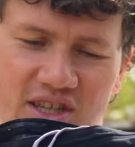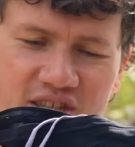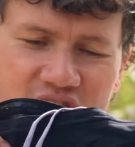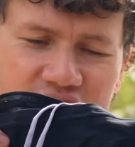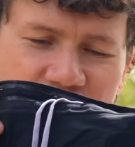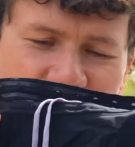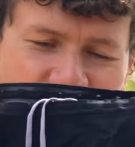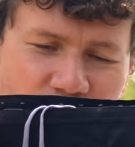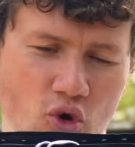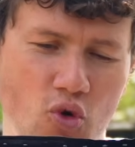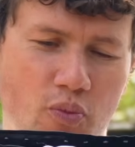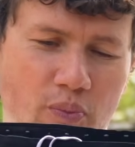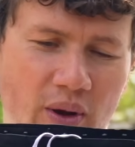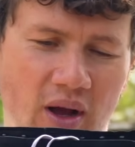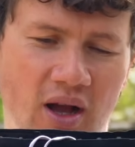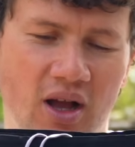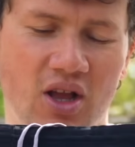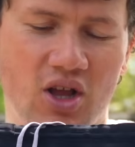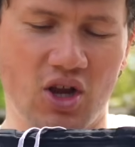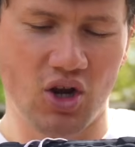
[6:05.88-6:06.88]
a
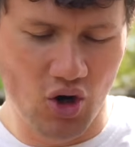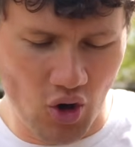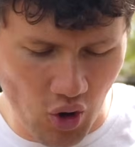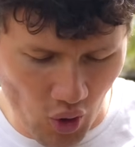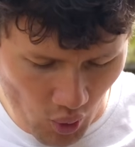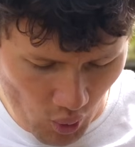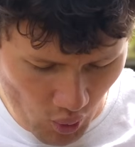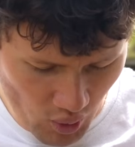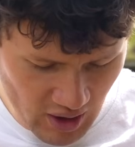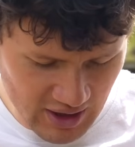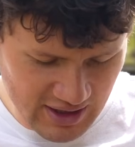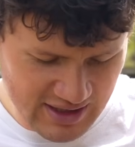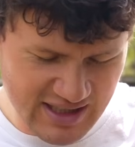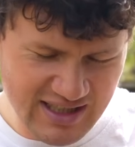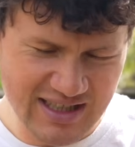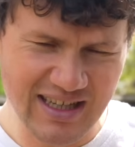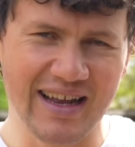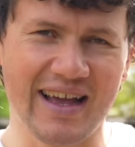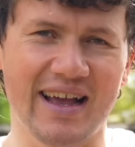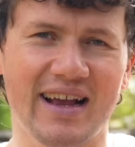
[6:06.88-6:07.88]
super cool,
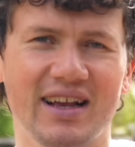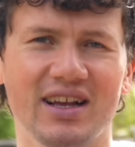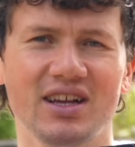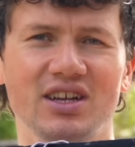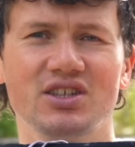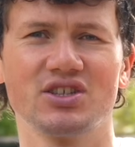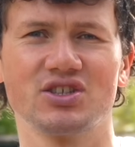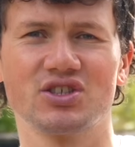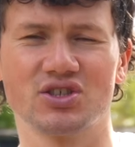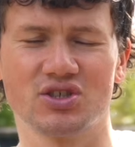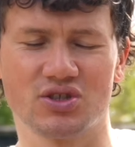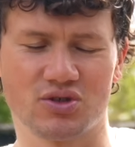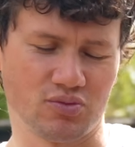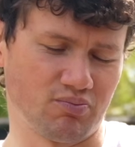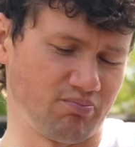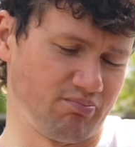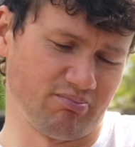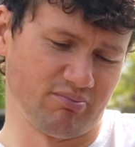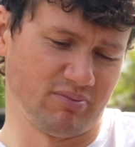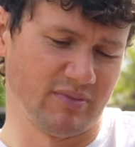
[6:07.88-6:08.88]
slick.
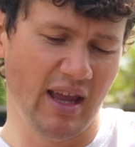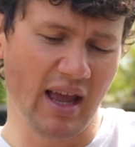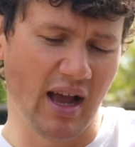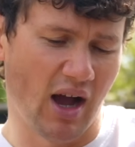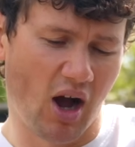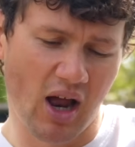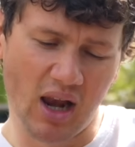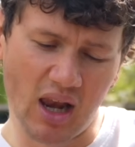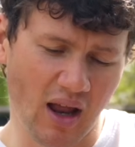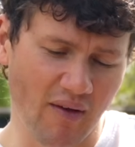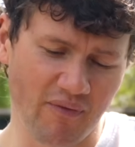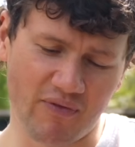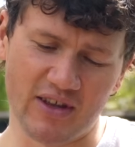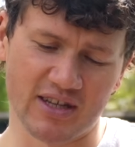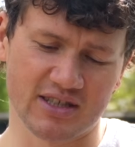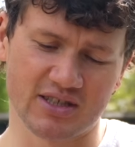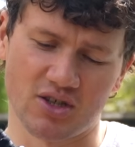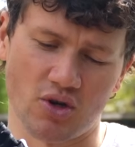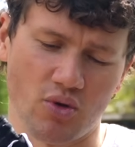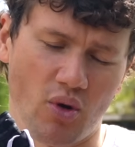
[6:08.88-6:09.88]
Yeah, I love
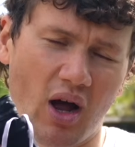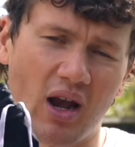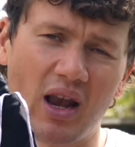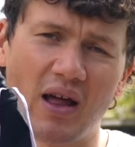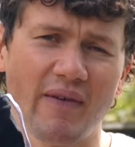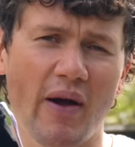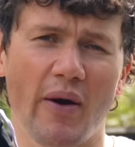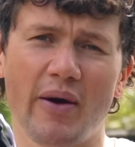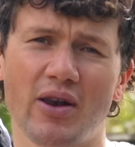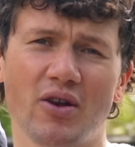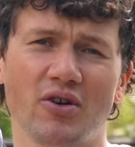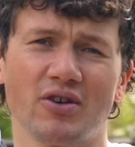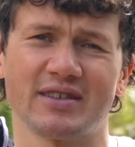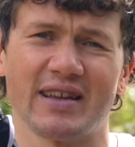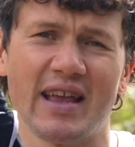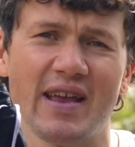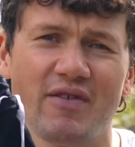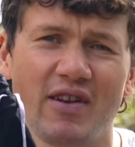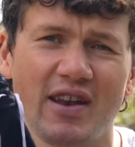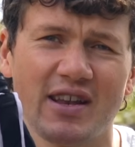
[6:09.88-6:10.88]
this suit. I love how it looks,
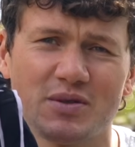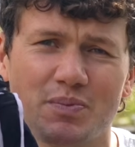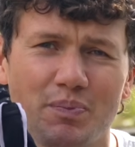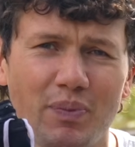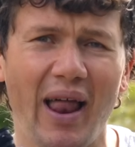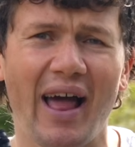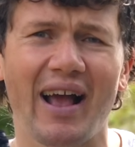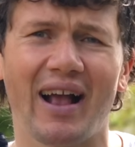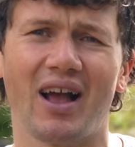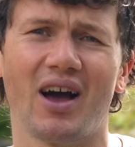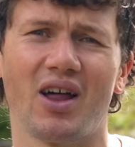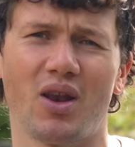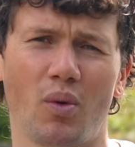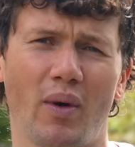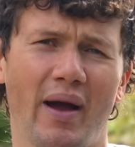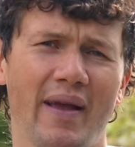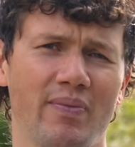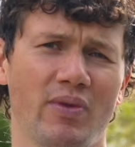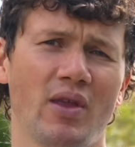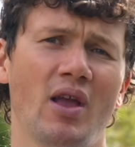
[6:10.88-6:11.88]
even in this black
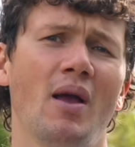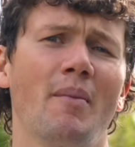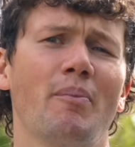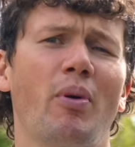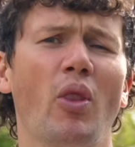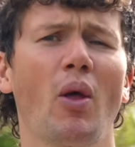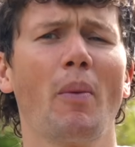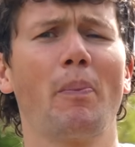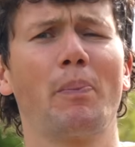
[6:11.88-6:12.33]
colorway, but the